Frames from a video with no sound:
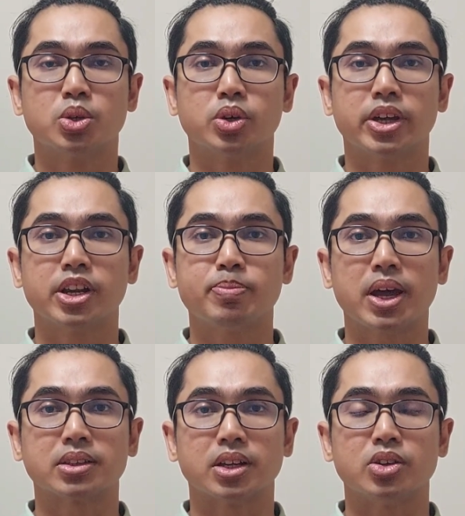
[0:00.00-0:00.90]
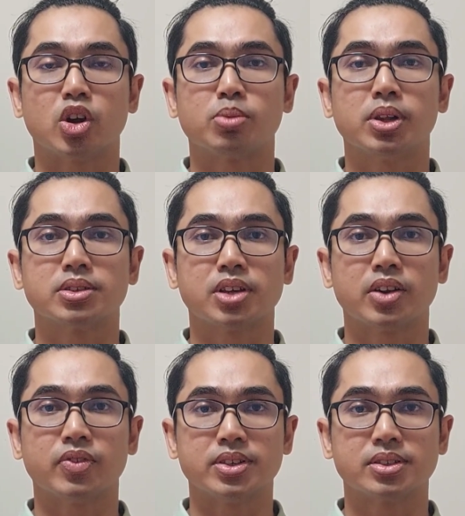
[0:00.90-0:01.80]
to get back the normal
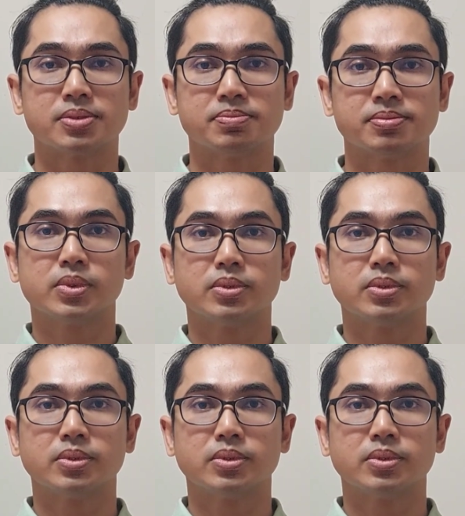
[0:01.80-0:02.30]
service.